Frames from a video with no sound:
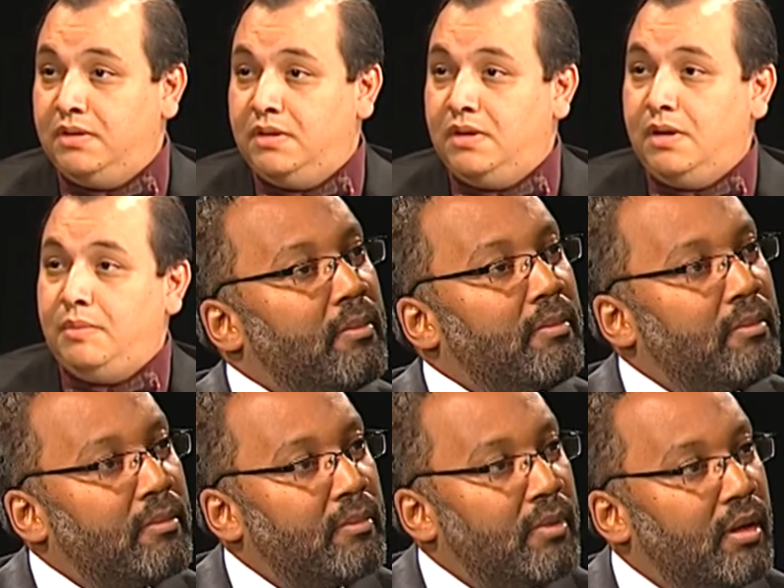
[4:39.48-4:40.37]
hmm.
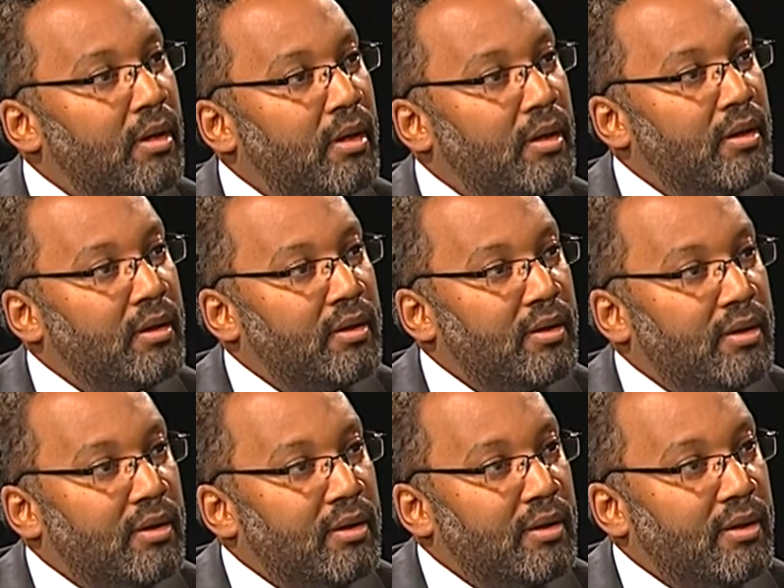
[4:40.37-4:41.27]
because every
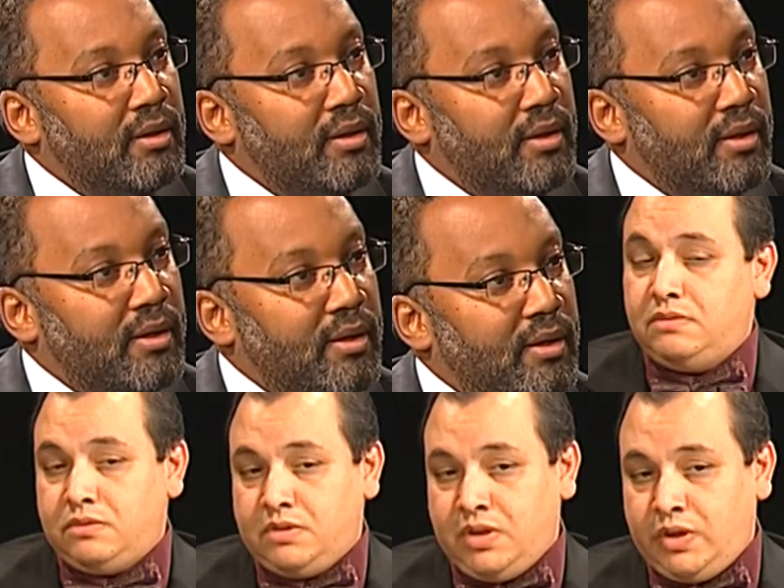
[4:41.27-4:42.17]
airport
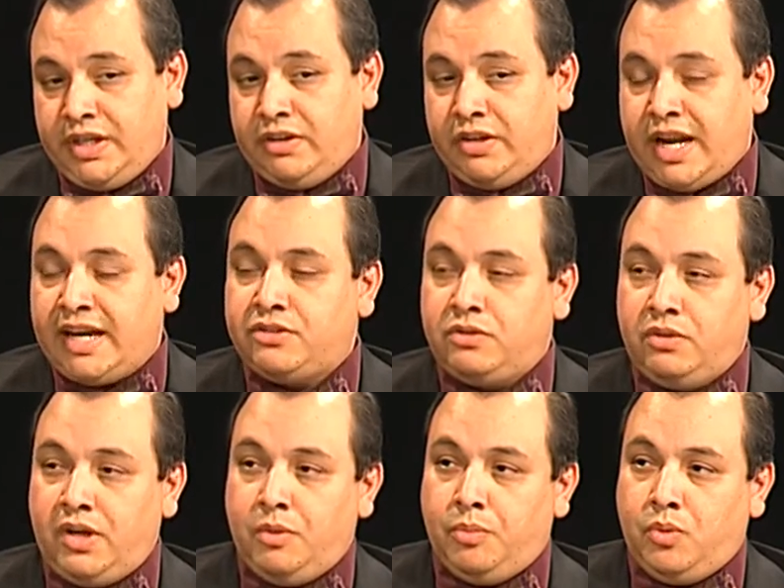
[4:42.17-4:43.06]

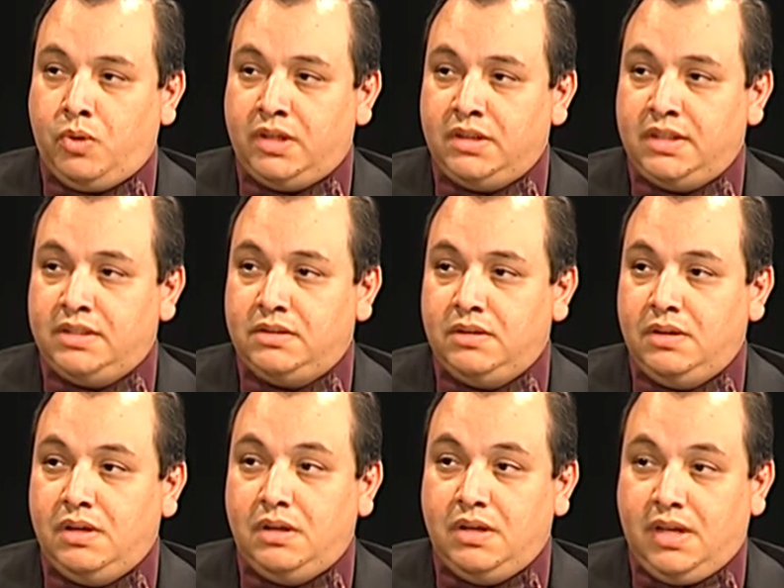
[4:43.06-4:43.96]
international airport at least,
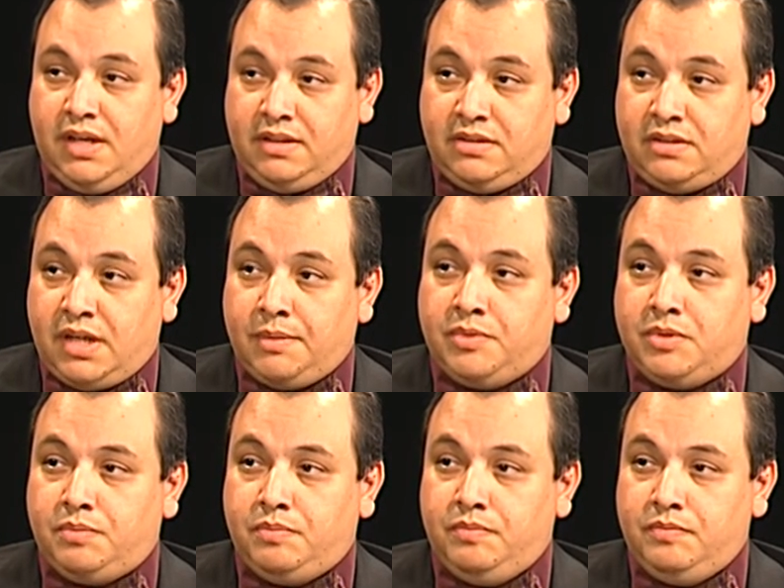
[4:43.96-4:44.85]
mm-hmm.
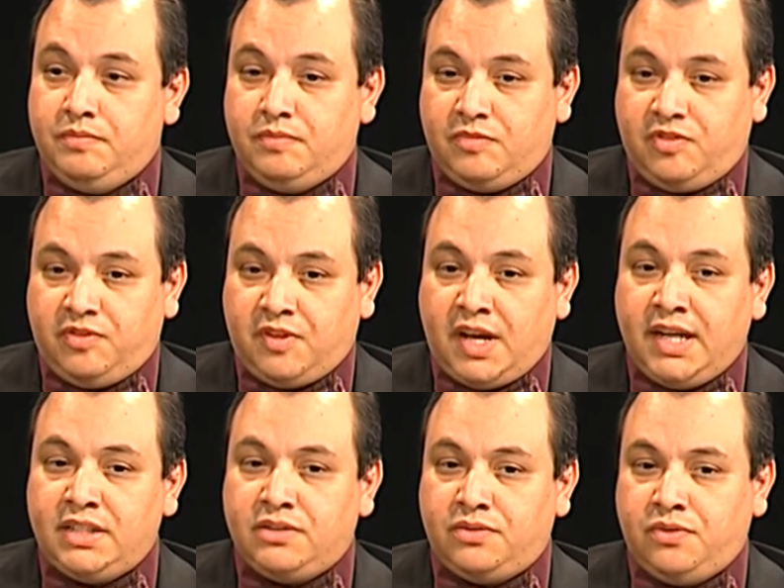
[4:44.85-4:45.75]
accepts
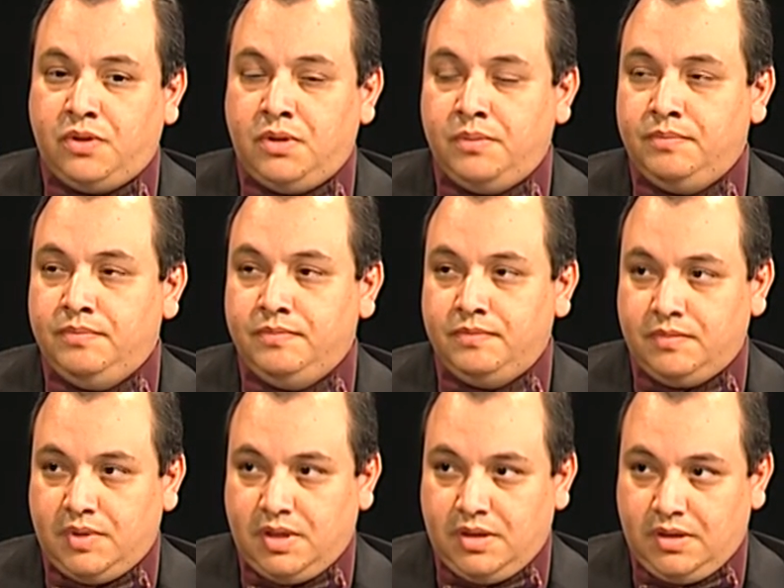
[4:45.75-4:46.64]
flights from
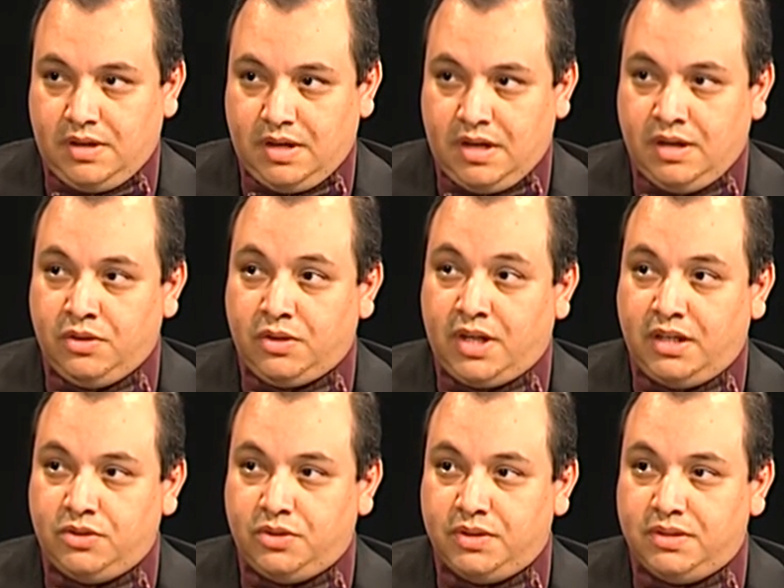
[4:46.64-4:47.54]
other
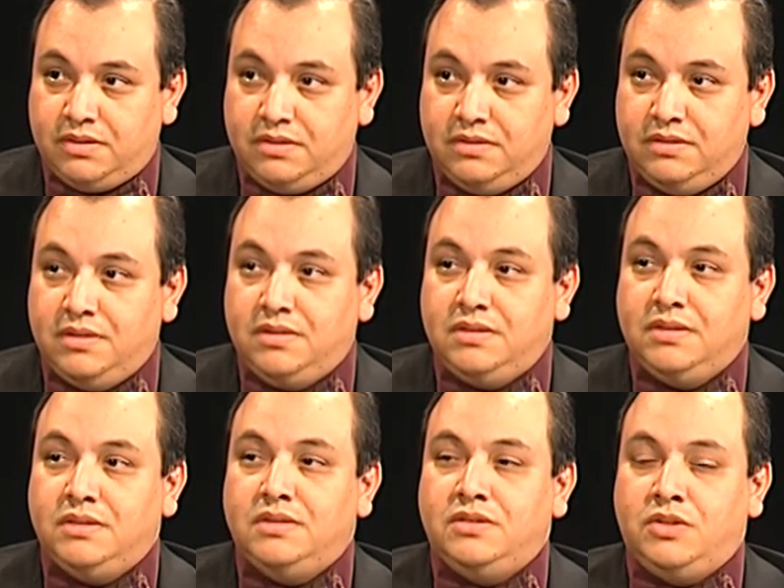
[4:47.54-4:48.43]
countries. Uh-huh.
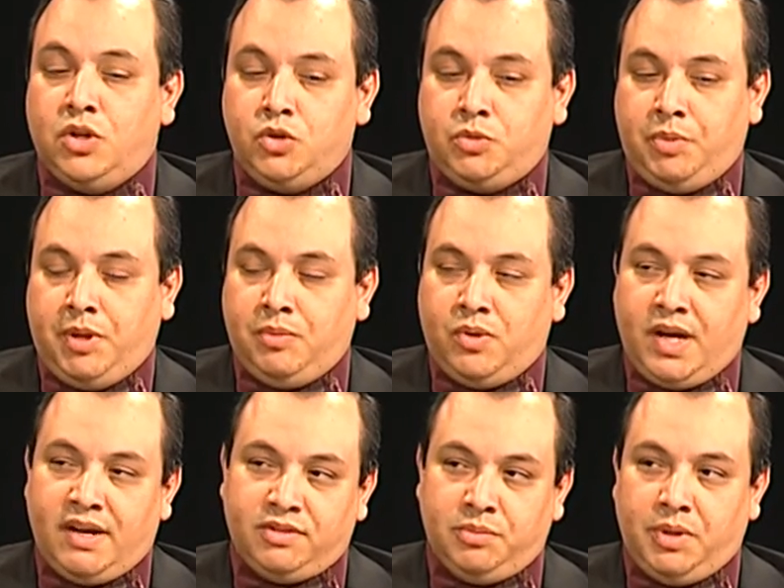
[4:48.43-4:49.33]
Those people
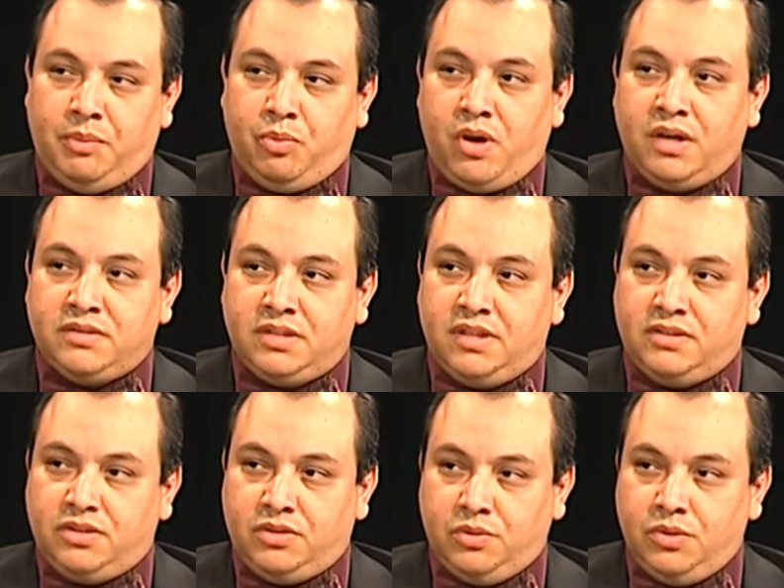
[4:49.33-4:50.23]
have to be
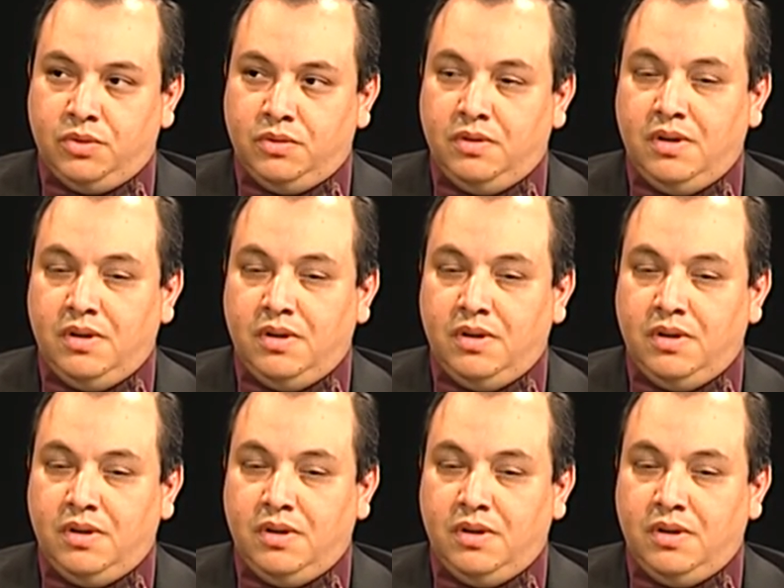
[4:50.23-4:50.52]
processed through.